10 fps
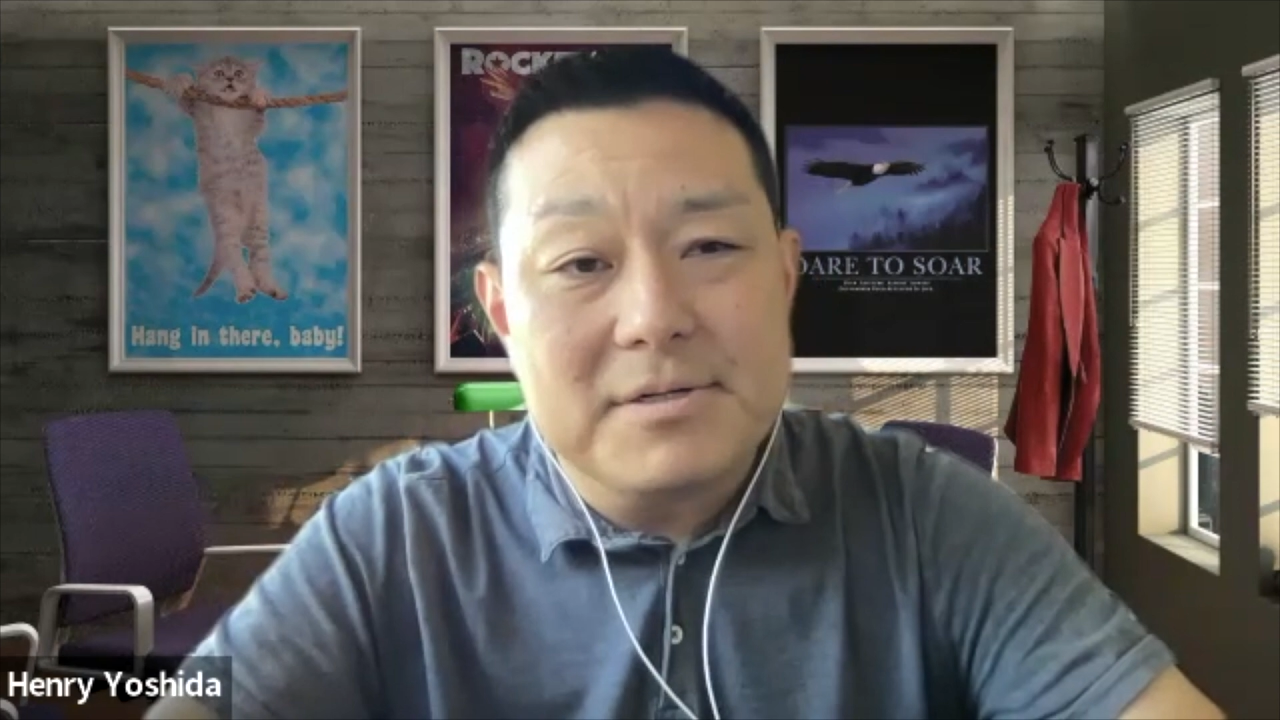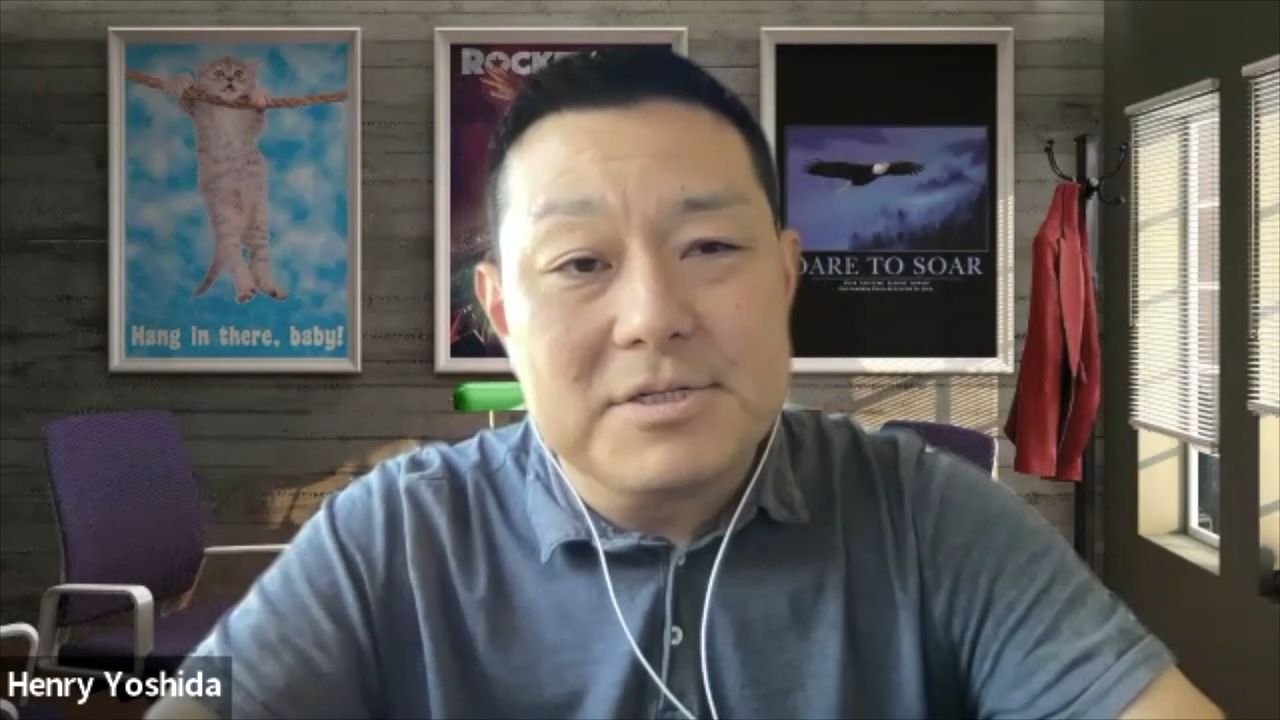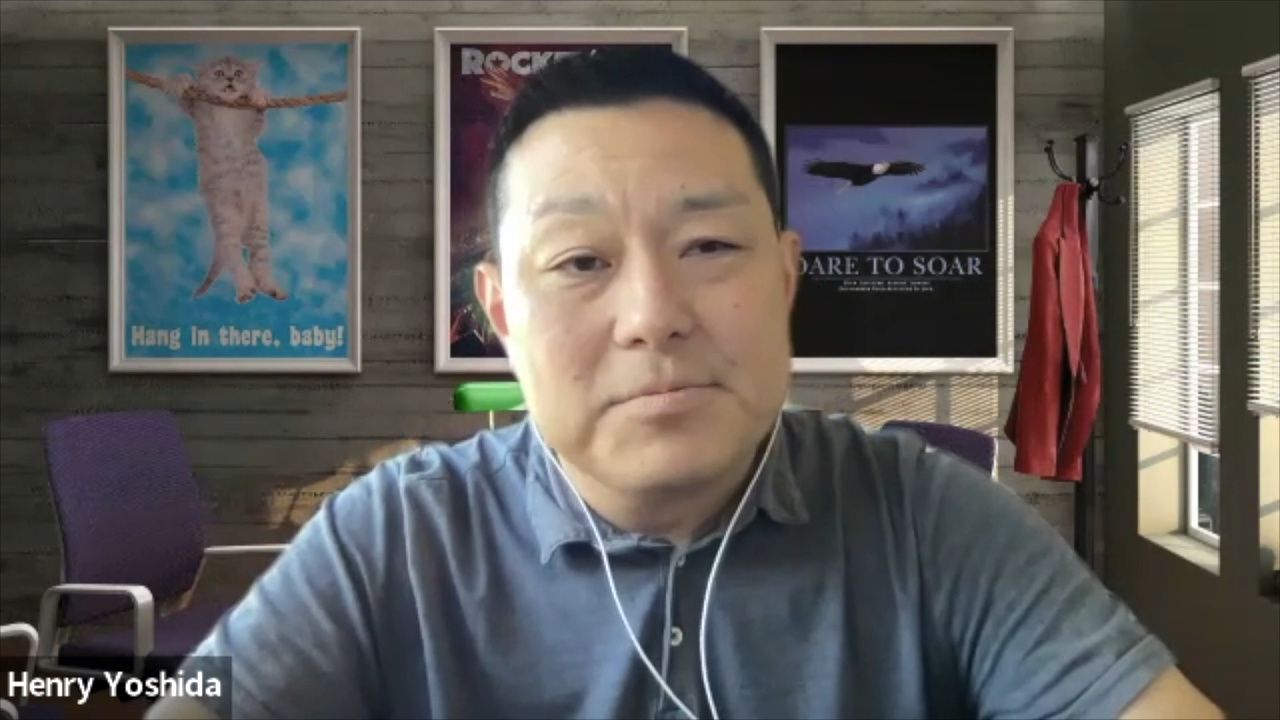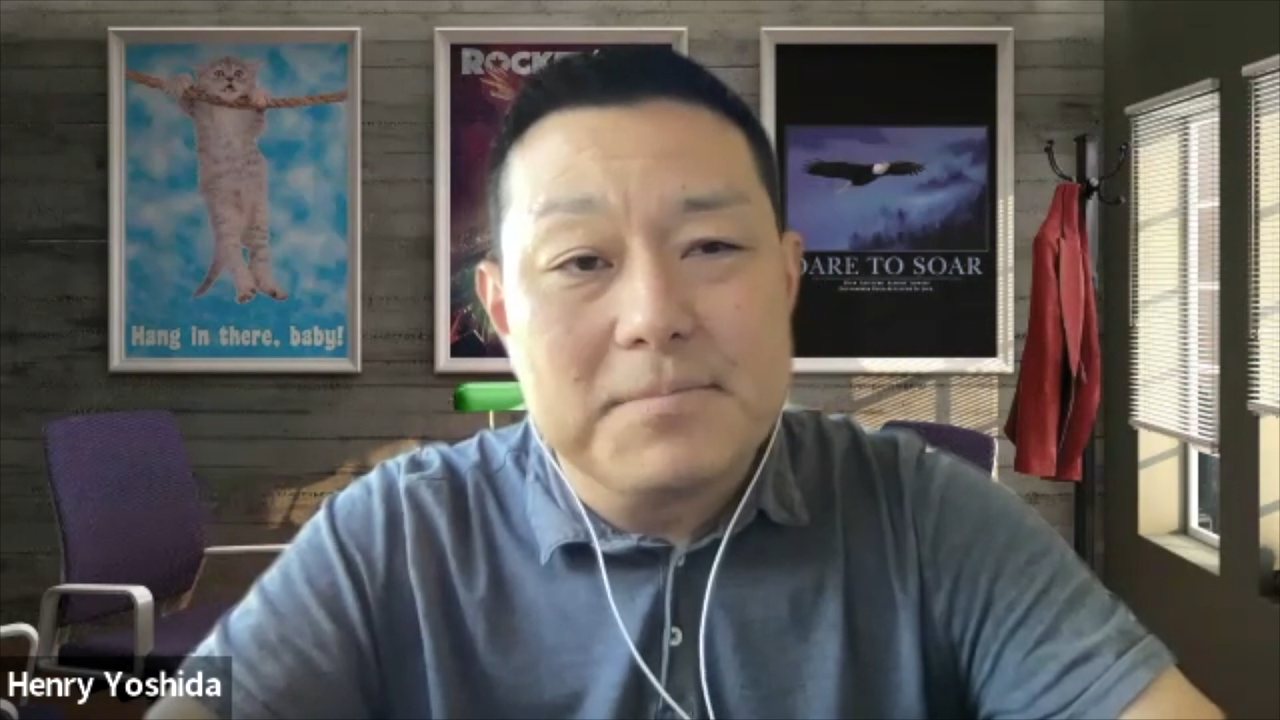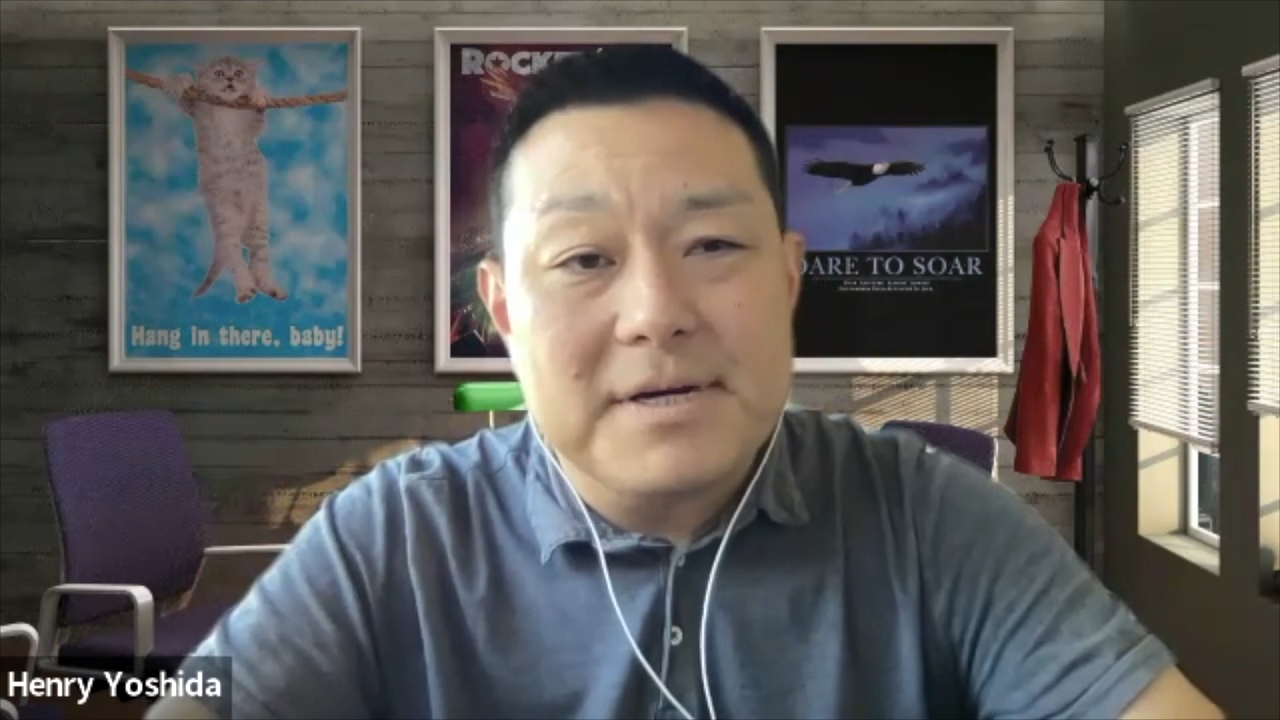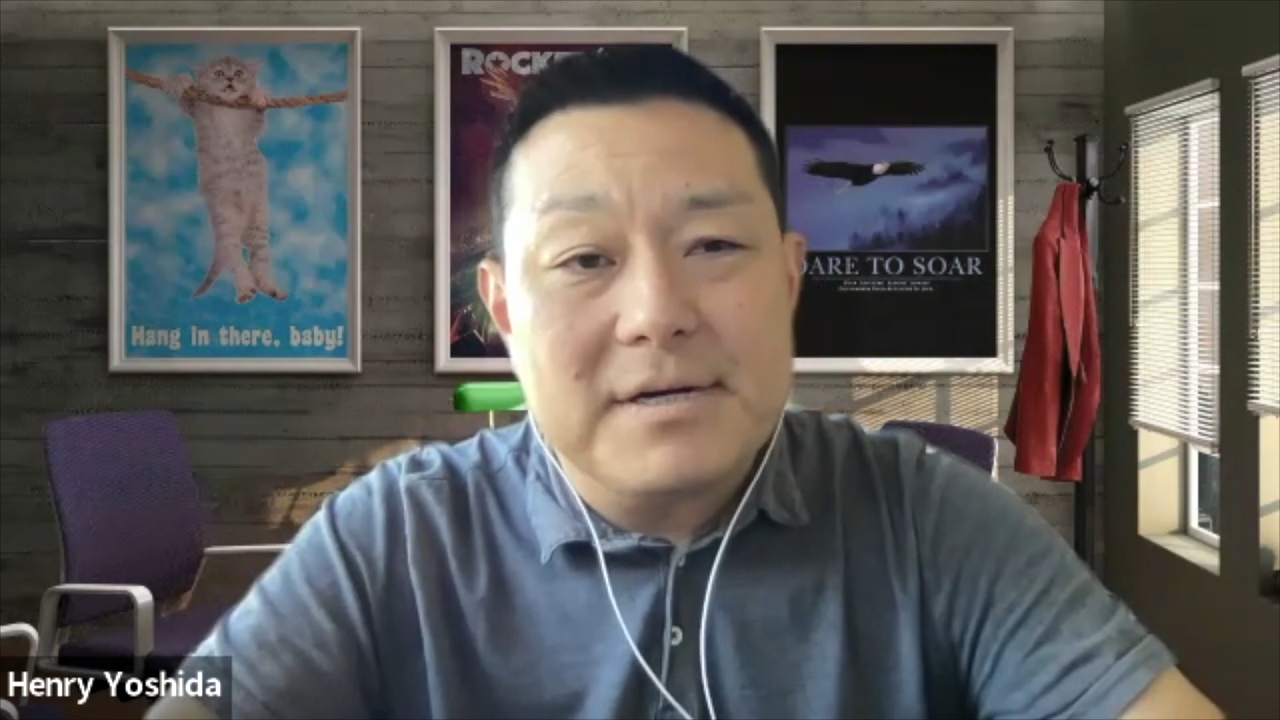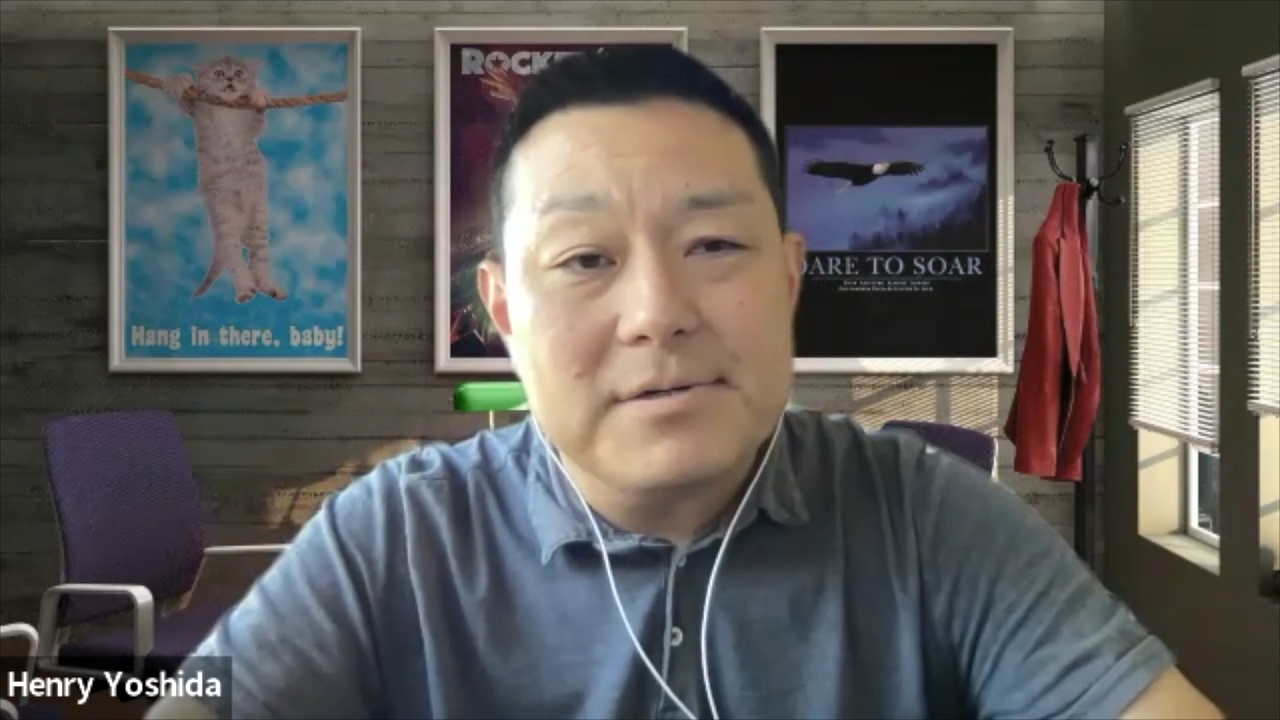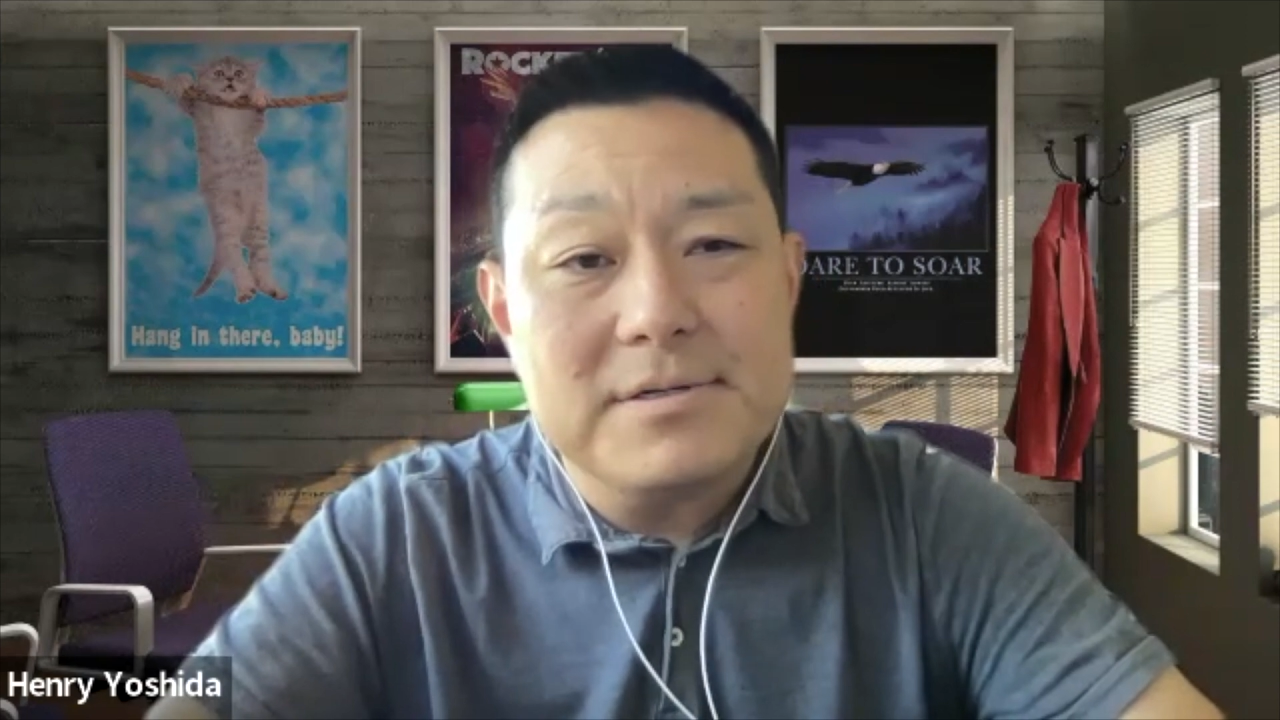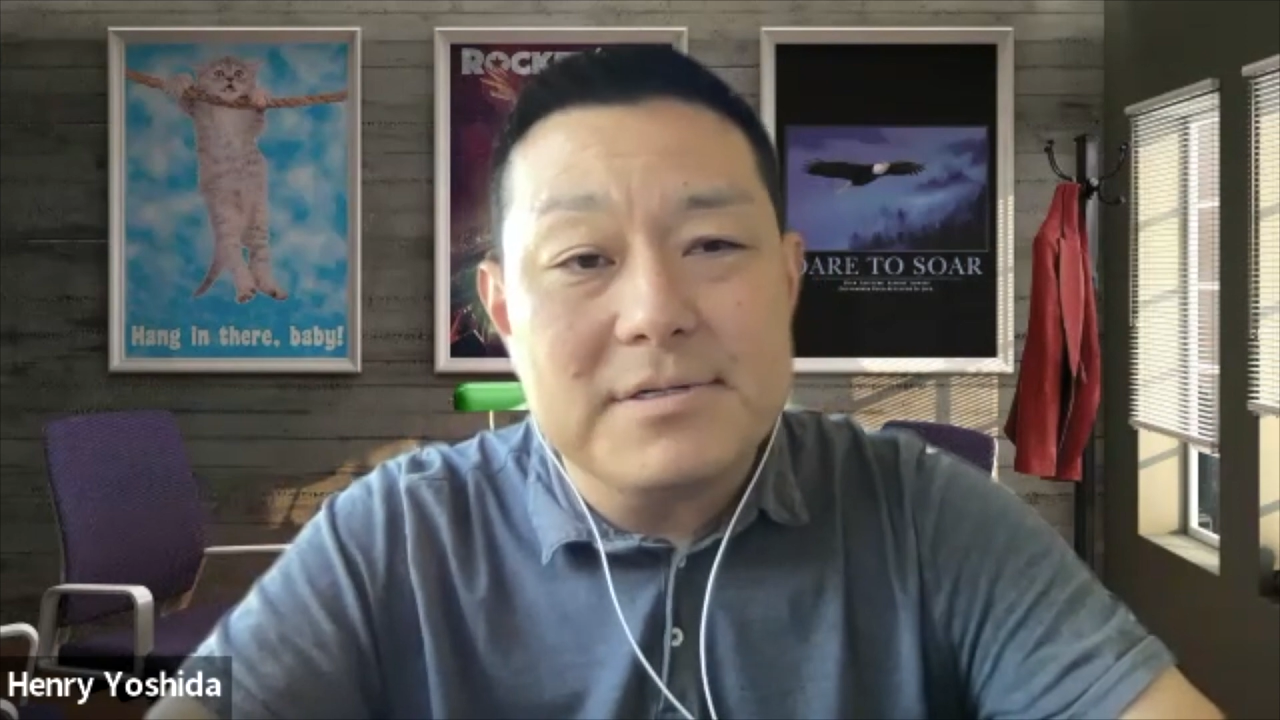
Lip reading: superpower